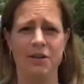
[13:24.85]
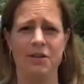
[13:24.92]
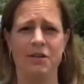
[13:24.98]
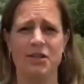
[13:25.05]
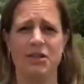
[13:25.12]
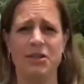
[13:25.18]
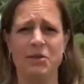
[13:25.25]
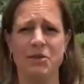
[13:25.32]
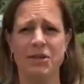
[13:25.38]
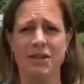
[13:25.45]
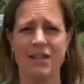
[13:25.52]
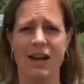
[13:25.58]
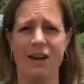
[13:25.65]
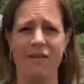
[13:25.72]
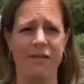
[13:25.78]
Just use
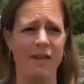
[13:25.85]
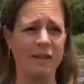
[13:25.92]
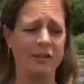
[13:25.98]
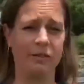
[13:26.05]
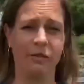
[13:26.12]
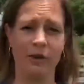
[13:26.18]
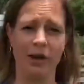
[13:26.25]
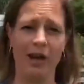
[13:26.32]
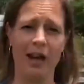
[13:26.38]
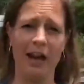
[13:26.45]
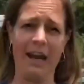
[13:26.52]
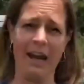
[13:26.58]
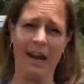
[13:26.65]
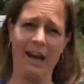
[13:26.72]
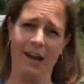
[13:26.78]
stuff that's free
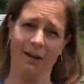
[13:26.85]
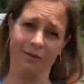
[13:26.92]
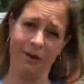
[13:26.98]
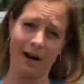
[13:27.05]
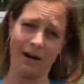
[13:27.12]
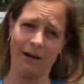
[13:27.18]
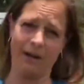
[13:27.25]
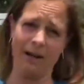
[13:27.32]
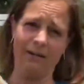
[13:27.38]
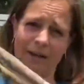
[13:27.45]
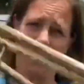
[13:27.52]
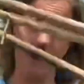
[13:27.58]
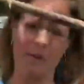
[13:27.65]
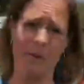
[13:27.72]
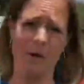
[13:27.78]
and readily
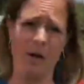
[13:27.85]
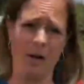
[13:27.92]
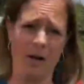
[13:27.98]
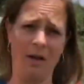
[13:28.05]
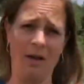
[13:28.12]
available.